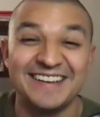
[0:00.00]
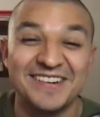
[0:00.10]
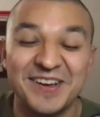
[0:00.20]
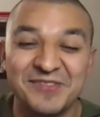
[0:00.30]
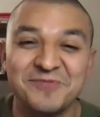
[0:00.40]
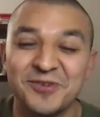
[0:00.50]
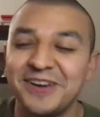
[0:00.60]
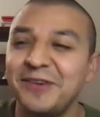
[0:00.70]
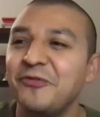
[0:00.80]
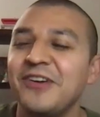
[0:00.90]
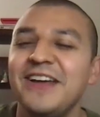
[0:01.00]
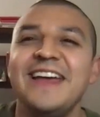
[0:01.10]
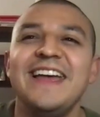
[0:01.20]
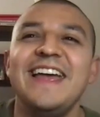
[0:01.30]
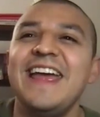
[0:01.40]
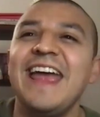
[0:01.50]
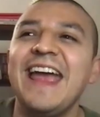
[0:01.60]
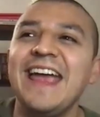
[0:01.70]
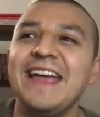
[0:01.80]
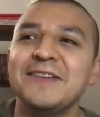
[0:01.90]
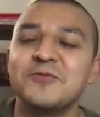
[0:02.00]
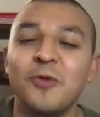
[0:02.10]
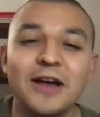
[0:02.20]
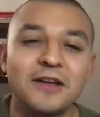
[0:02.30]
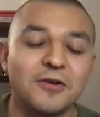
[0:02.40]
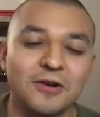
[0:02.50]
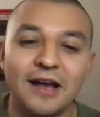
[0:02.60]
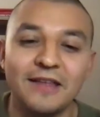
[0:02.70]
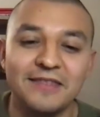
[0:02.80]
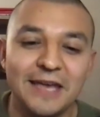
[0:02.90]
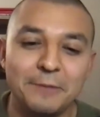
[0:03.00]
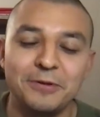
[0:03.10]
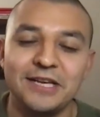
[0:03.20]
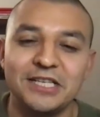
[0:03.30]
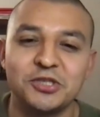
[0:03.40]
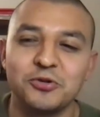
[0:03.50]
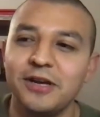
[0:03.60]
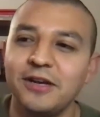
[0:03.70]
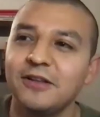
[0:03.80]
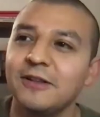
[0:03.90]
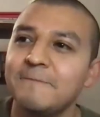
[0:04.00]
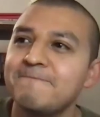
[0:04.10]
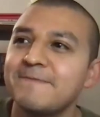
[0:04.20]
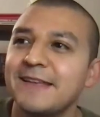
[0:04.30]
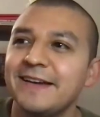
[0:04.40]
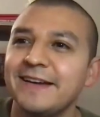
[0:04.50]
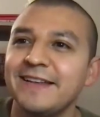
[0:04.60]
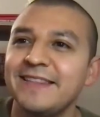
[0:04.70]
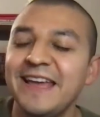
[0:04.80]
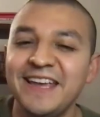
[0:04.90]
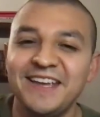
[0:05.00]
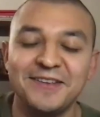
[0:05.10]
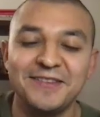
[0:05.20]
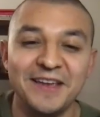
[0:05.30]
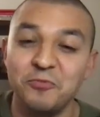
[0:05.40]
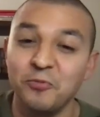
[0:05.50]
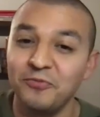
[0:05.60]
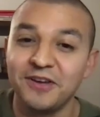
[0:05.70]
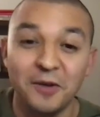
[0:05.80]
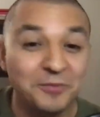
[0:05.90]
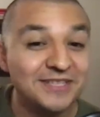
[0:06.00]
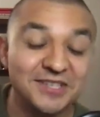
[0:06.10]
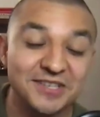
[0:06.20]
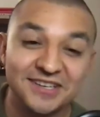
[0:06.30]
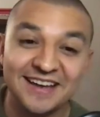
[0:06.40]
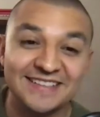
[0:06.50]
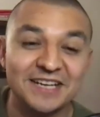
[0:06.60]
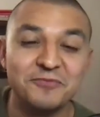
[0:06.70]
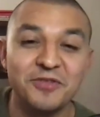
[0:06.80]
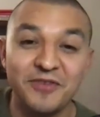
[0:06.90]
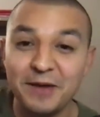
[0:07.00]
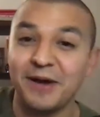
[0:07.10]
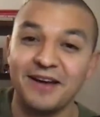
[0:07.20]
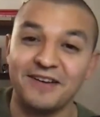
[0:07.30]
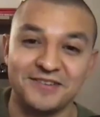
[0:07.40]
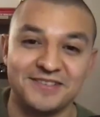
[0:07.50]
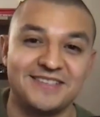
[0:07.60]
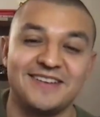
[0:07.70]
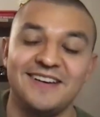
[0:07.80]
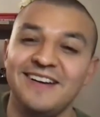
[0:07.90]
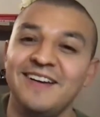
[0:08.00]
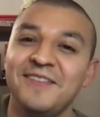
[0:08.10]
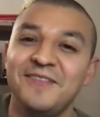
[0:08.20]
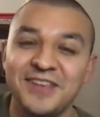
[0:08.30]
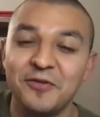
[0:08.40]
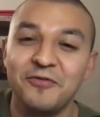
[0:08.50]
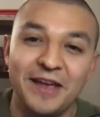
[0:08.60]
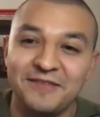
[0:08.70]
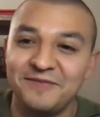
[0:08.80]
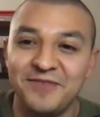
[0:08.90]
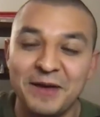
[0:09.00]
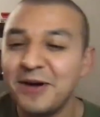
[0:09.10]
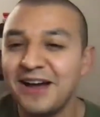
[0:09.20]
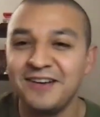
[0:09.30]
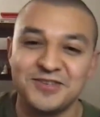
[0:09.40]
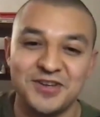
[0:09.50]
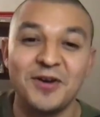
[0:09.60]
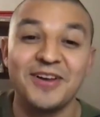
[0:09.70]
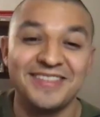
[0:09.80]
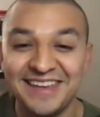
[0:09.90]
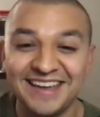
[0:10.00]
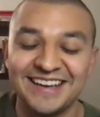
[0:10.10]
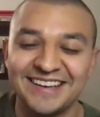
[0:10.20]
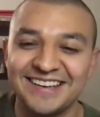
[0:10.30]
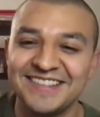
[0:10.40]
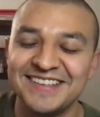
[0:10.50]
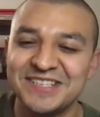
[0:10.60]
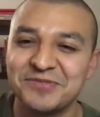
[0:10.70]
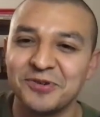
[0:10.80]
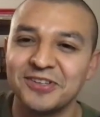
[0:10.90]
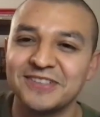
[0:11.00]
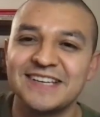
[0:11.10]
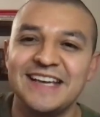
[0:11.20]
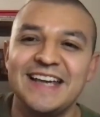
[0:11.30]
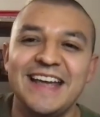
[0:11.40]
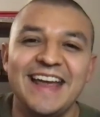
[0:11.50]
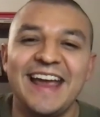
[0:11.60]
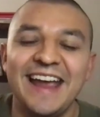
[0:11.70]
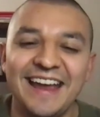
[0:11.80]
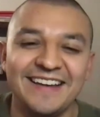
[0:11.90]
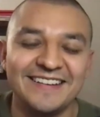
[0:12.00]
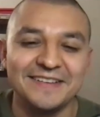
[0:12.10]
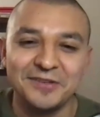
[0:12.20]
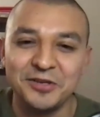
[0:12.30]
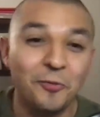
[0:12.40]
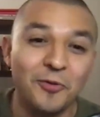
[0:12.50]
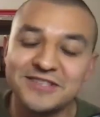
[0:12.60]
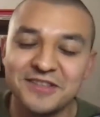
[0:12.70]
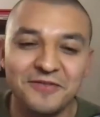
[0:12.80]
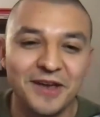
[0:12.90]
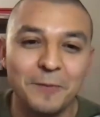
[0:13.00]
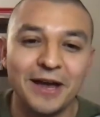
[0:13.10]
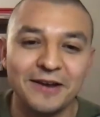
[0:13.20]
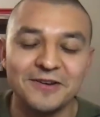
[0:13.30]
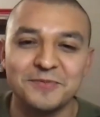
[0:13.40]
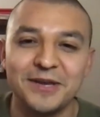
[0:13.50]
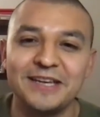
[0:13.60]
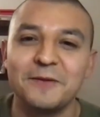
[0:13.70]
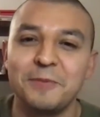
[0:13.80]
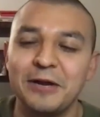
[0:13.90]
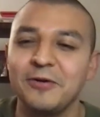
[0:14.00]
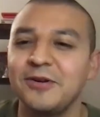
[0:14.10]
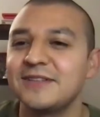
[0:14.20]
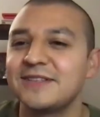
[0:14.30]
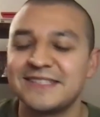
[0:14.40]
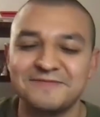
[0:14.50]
get away from grief. And while they're on the Appalachian Trail, they they come into contact with vampires. Uh, you know, va- vampires are a thing in this world. And, you know, once the vampires make an appearance,